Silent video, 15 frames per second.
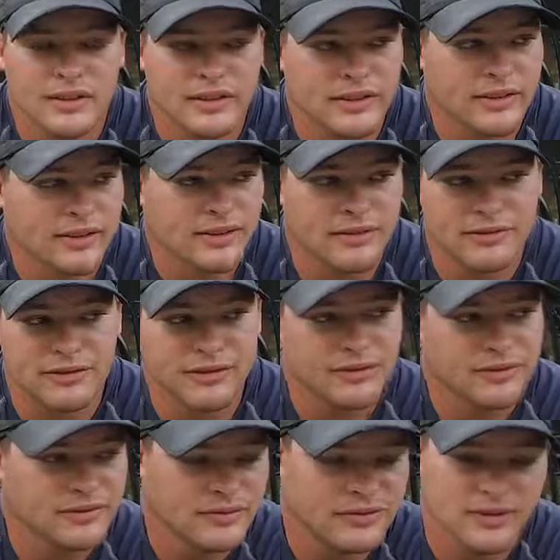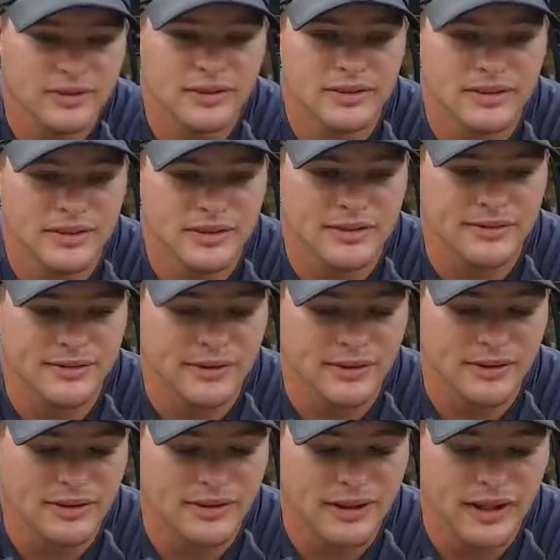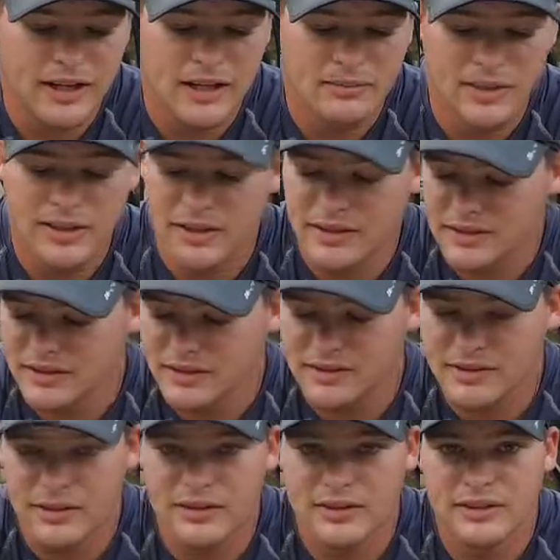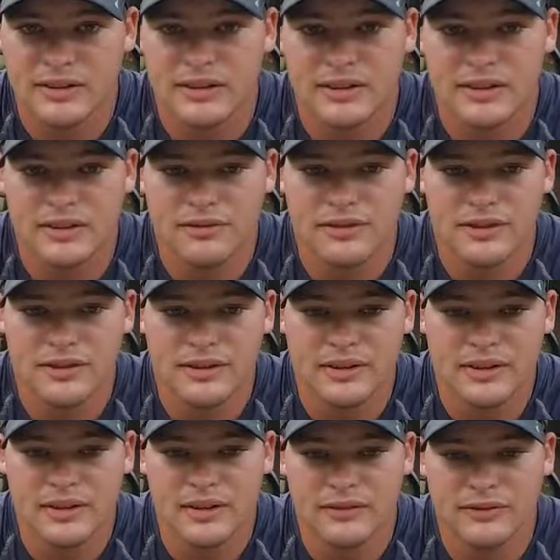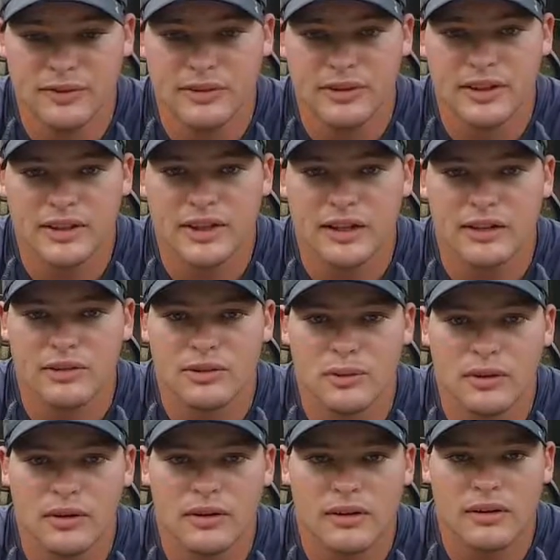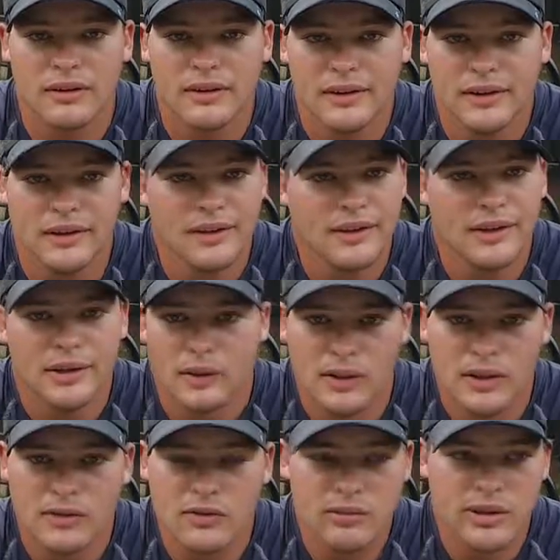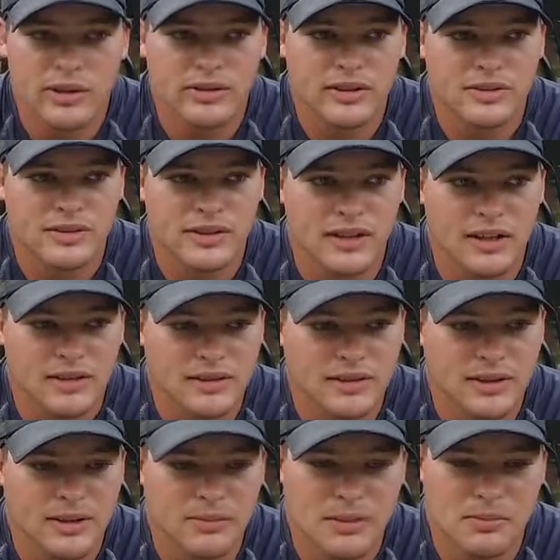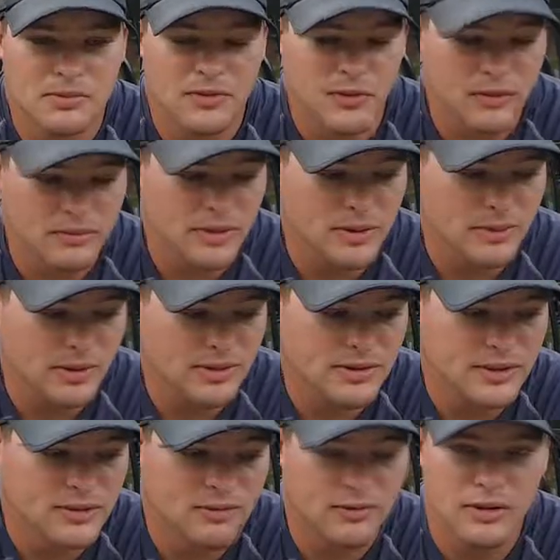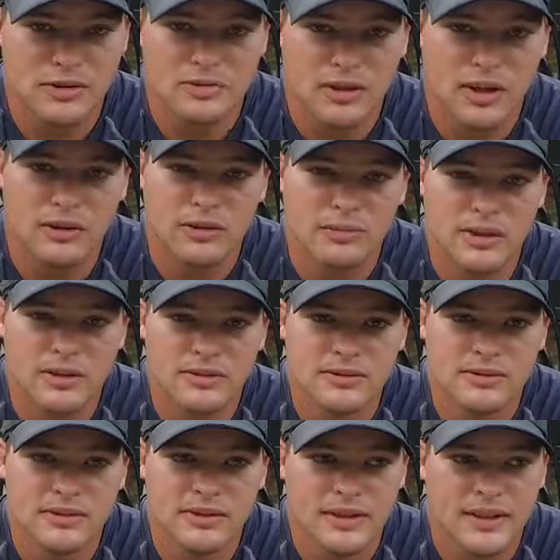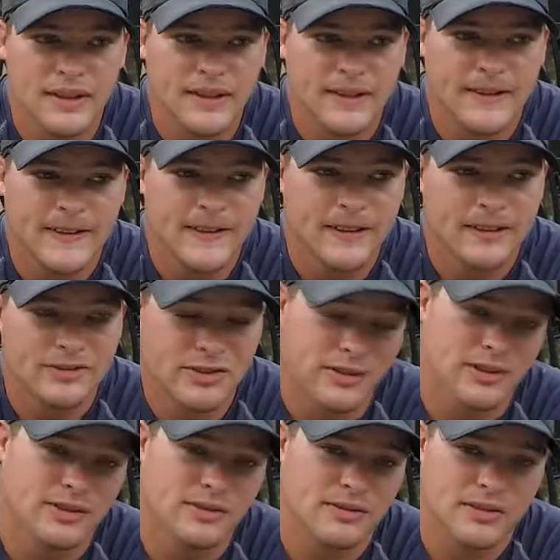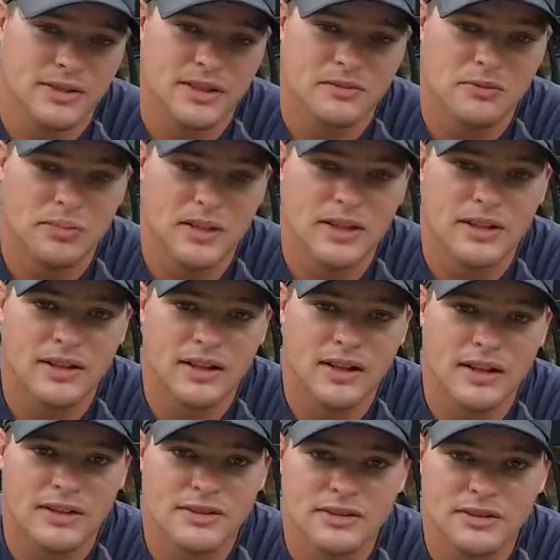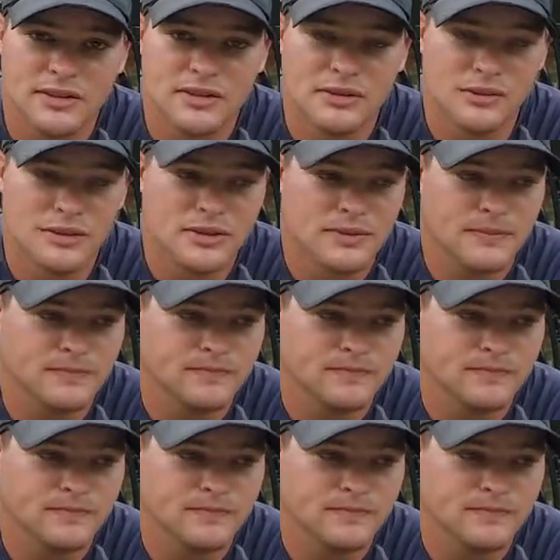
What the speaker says: If you're land-based, that's all you need. If you want to get out on the water, whatever boat gets you out there. Me personally, I prefer smaller boats, just because they're less of a pain in the ass to deal with.